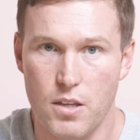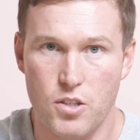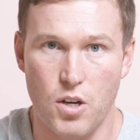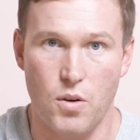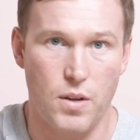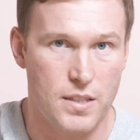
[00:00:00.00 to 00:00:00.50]

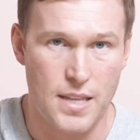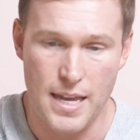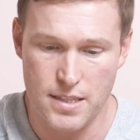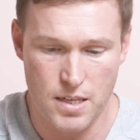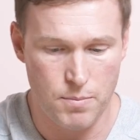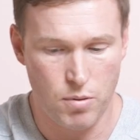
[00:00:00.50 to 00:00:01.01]
So it's
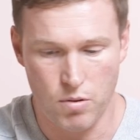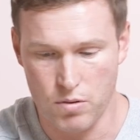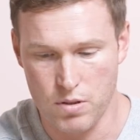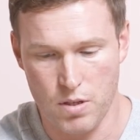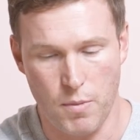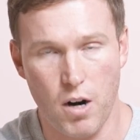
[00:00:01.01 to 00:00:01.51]
that simple.
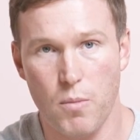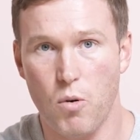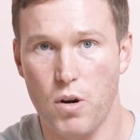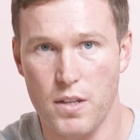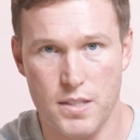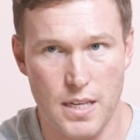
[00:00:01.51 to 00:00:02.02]
Tomorrow
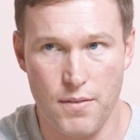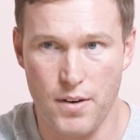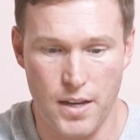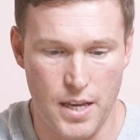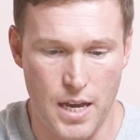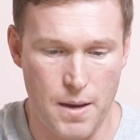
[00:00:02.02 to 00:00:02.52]
morning, 7
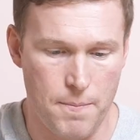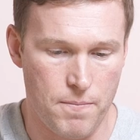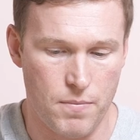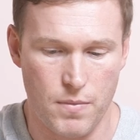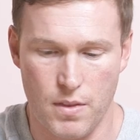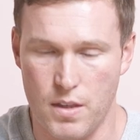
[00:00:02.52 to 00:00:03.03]

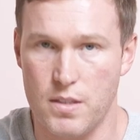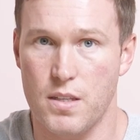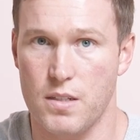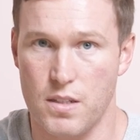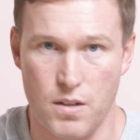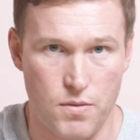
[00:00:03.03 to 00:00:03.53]
a.m., this
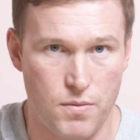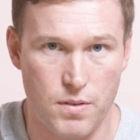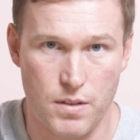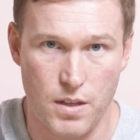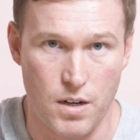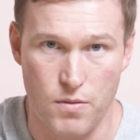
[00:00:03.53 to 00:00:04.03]
thing's
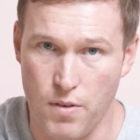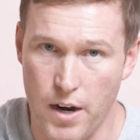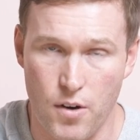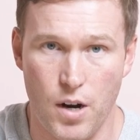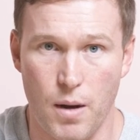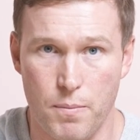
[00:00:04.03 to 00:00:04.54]
gonna
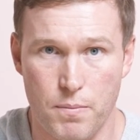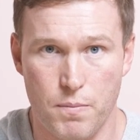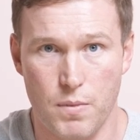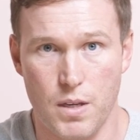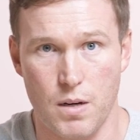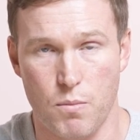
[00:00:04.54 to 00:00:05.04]
fire up,
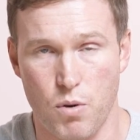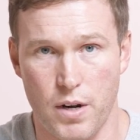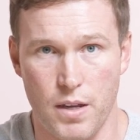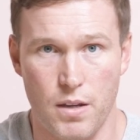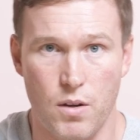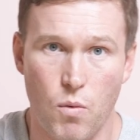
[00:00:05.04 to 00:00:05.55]
gonna
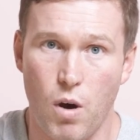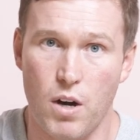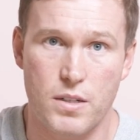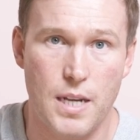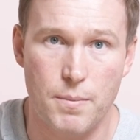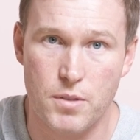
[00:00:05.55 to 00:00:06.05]
bring
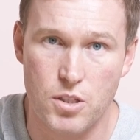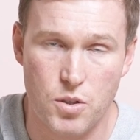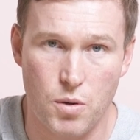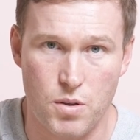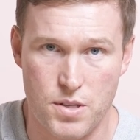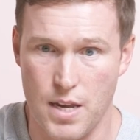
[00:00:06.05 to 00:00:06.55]
water temp to
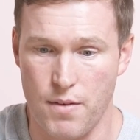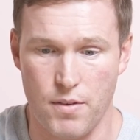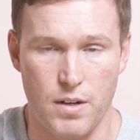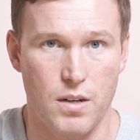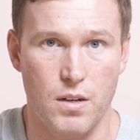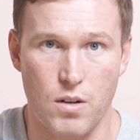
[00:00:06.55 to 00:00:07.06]

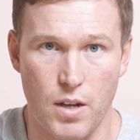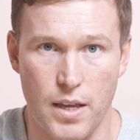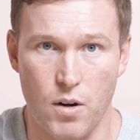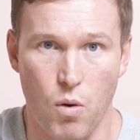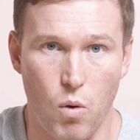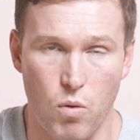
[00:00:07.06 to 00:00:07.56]
207
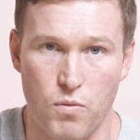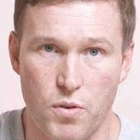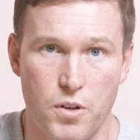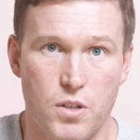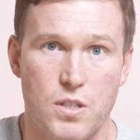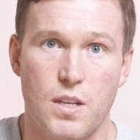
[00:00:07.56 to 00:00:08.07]
and hold
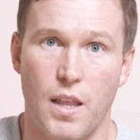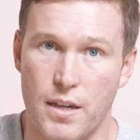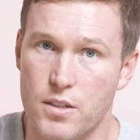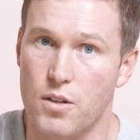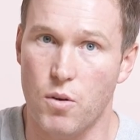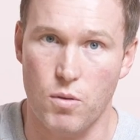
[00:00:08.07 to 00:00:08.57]
for your
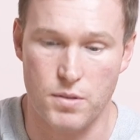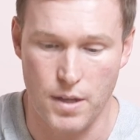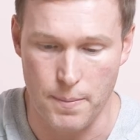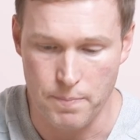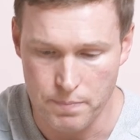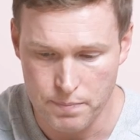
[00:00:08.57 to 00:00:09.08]
selected hold
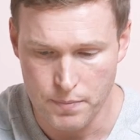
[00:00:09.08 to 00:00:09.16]
time.